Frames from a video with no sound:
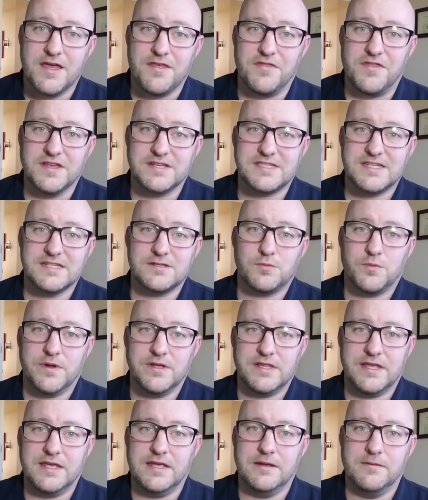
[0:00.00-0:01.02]
This is
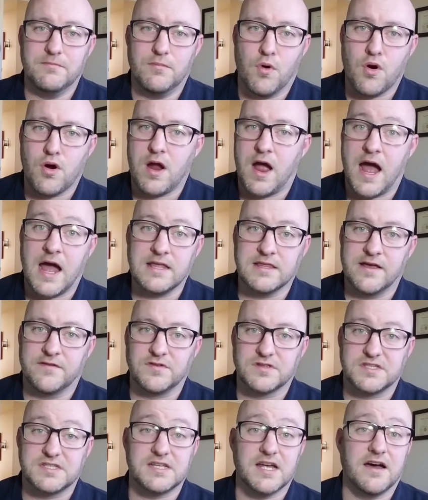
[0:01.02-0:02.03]
really more
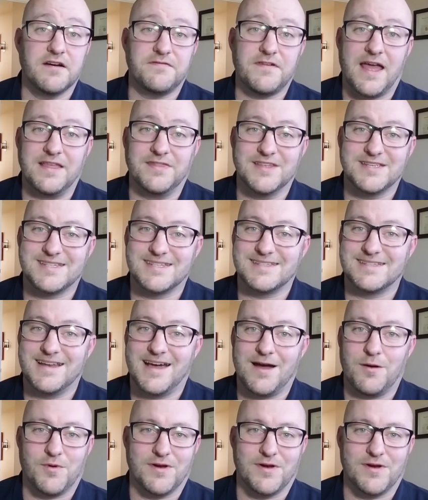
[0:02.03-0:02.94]
high-level stuff, and this is not.